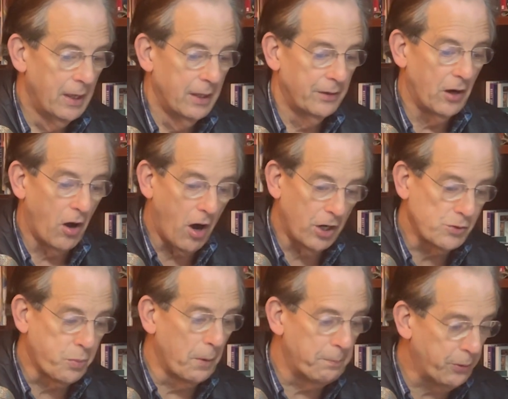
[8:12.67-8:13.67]
Their hearts
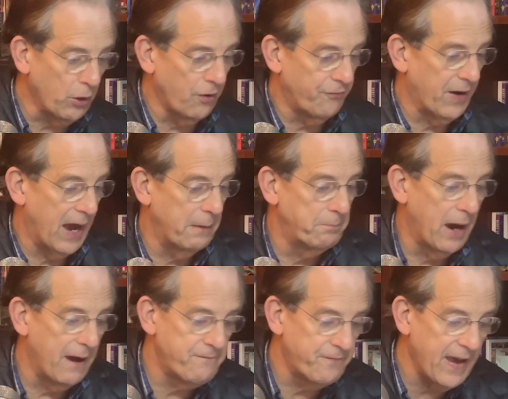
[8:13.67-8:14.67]
were purified
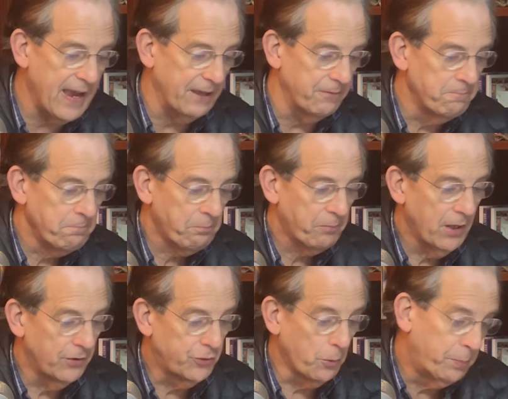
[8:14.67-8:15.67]
by faith.
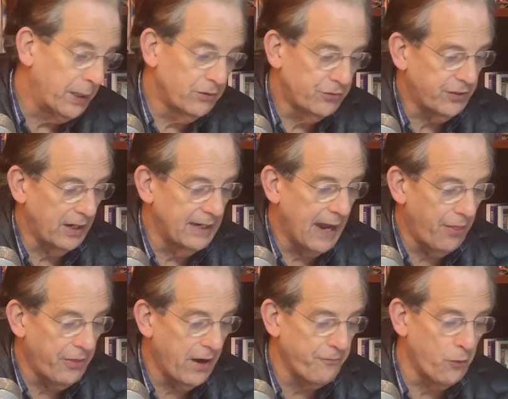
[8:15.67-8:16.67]
And so Peter said, Now
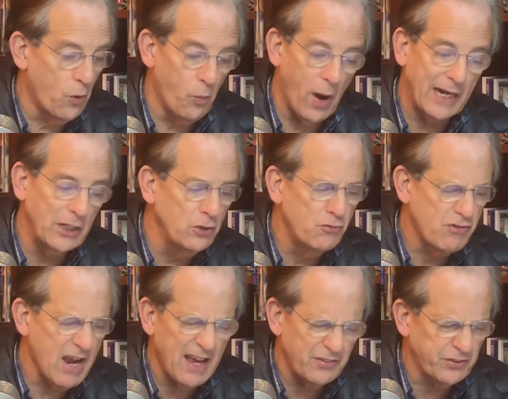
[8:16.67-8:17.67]
therefore, why do you
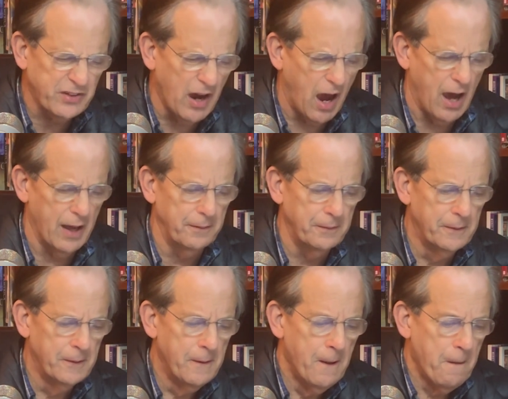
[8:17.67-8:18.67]
test God?
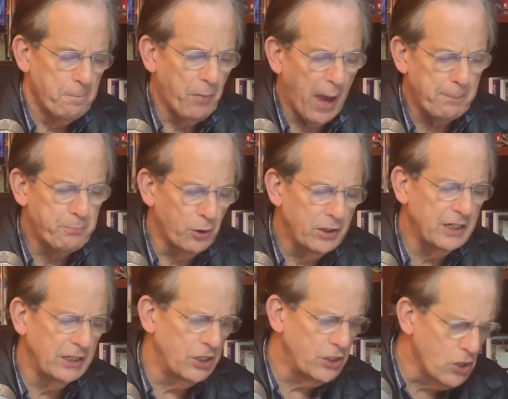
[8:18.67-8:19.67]
By
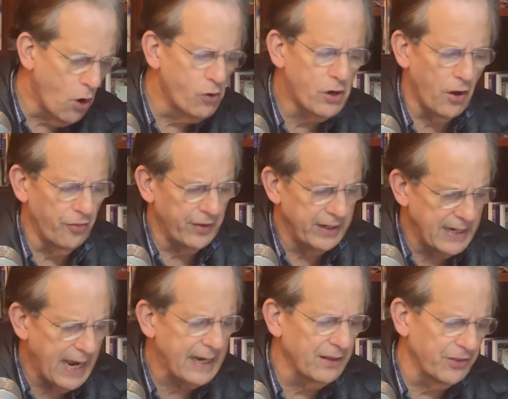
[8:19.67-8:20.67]
putting a yoke on the
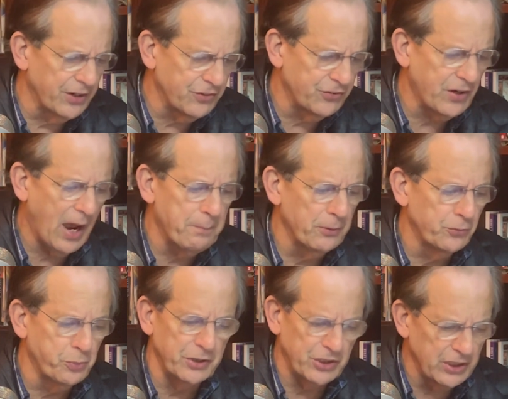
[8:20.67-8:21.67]
neck of the disciples,
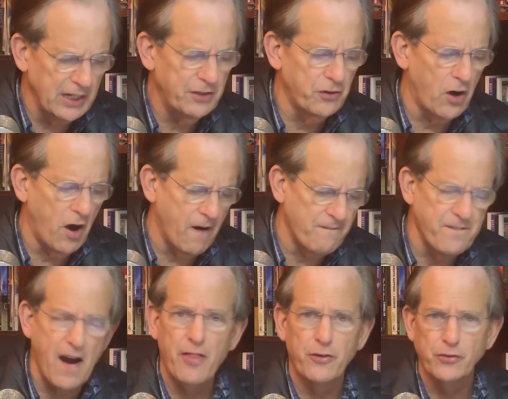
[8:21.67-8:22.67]
which neither our
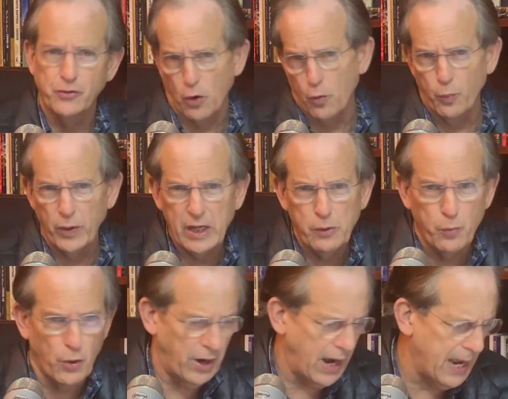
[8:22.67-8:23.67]
fathers nor we
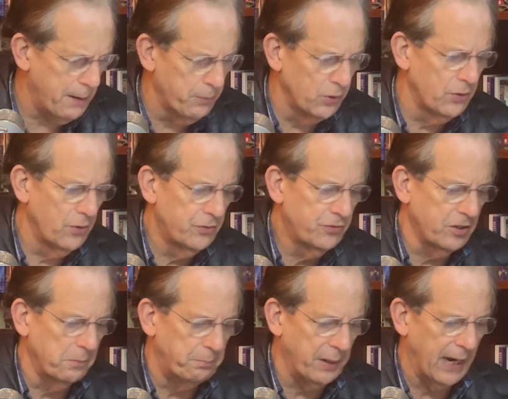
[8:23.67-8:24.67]
were able to
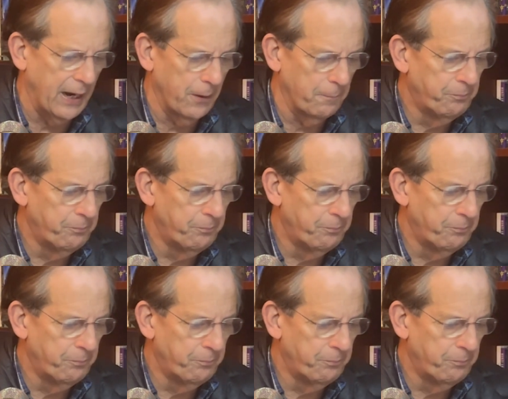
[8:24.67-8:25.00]
bear.